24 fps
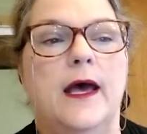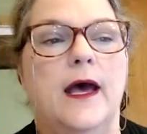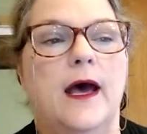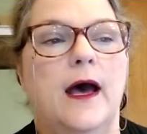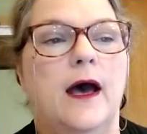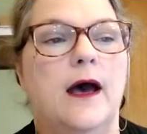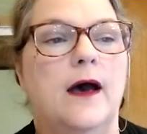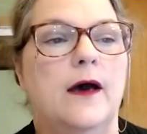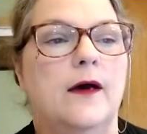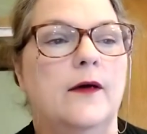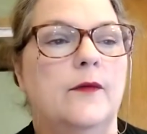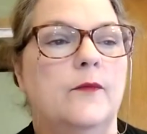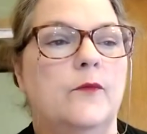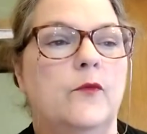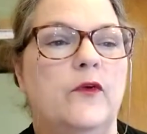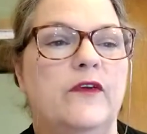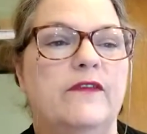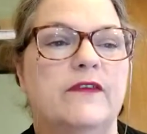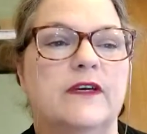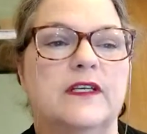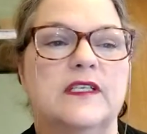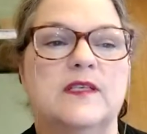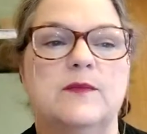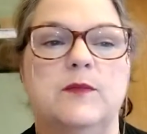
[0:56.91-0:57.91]

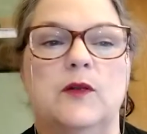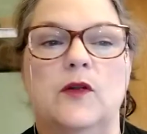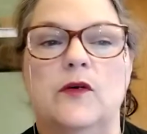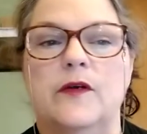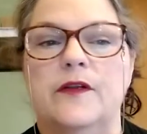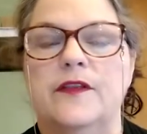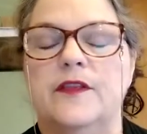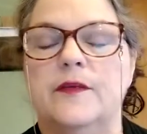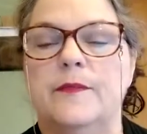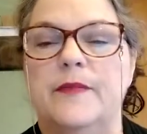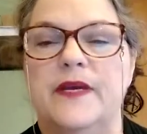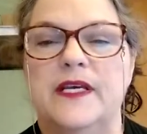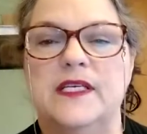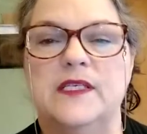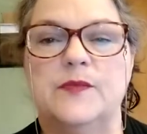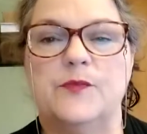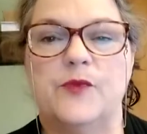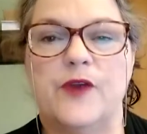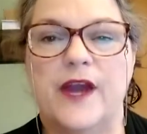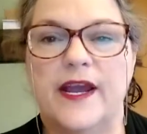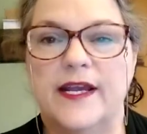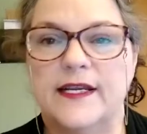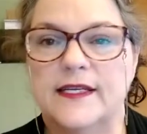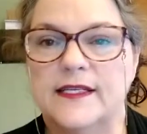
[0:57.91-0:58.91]
We've explored the best
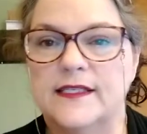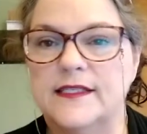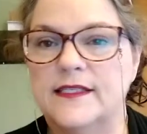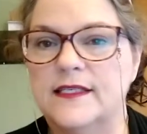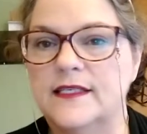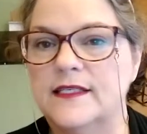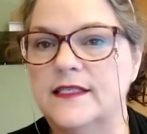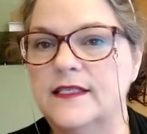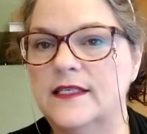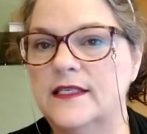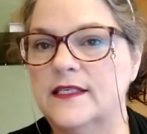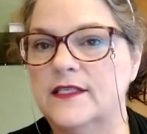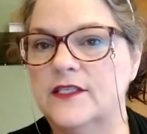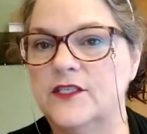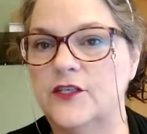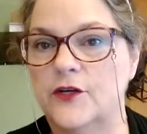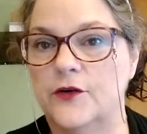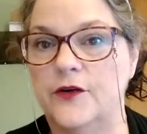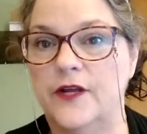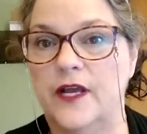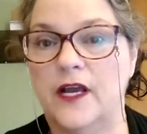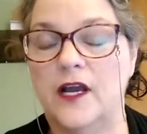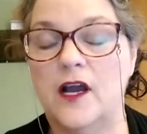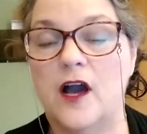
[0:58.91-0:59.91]
practices
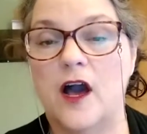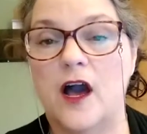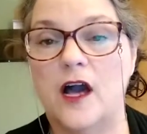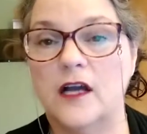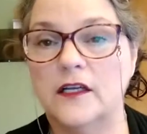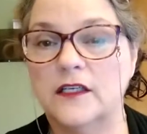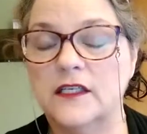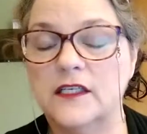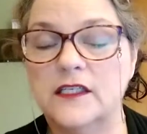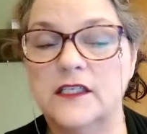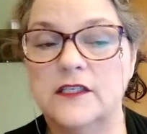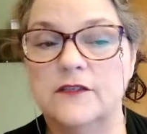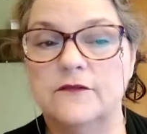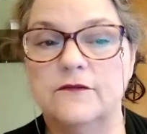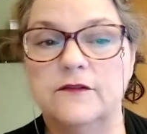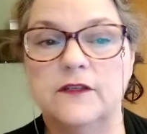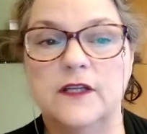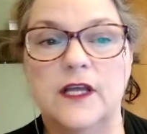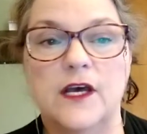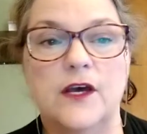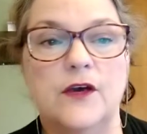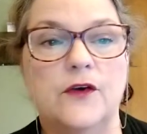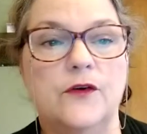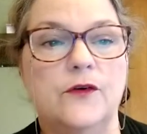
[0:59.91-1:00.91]
concerning cognitive
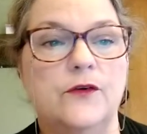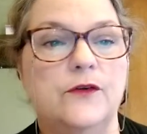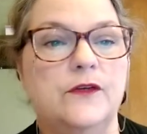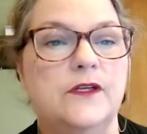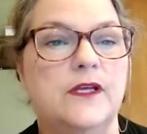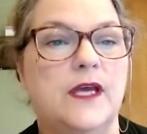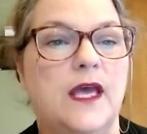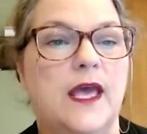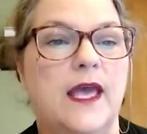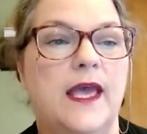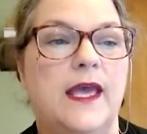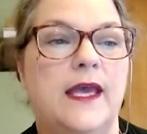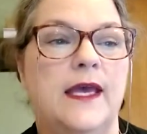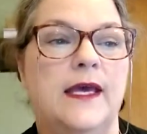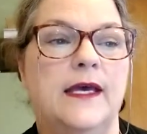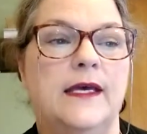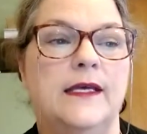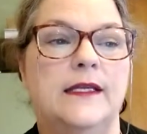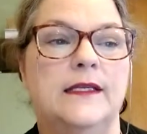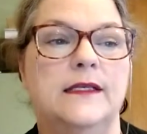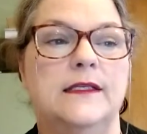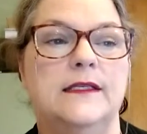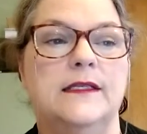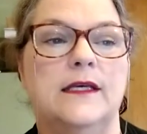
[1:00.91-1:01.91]
load
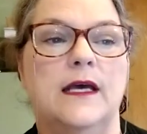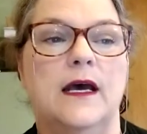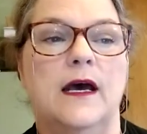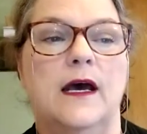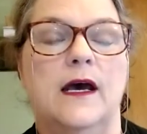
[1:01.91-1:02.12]
and